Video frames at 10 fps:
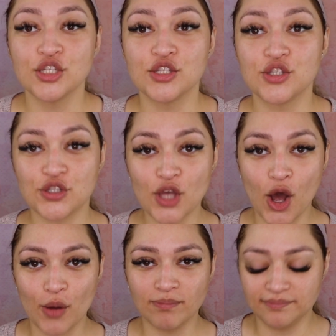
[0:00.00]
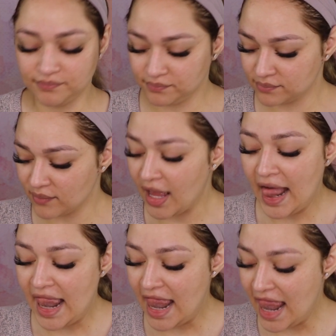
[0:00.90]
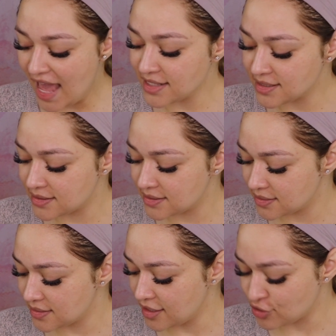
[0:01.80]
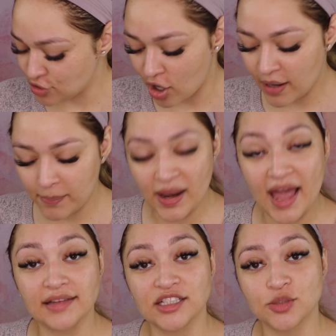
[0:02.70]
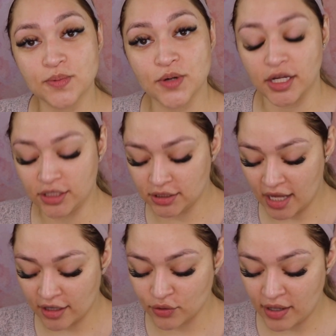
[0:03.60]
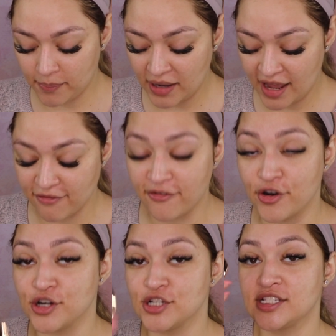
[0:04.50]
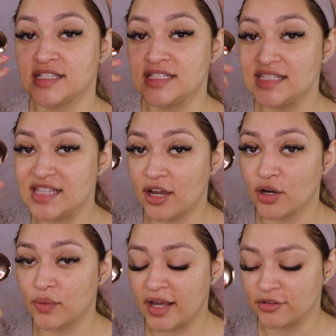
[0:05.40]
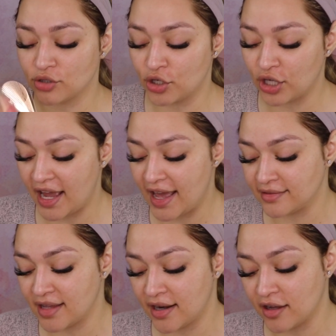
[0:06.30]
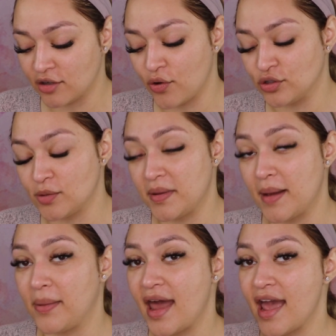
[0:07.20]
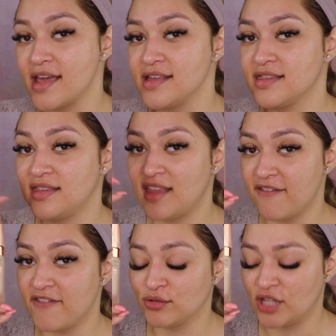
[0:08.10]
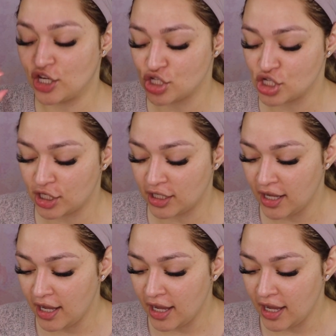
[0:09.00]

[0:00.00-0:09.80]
So let's start applying this product. I'm going to apply first the corrector, and then I'm going to be applying the foundation.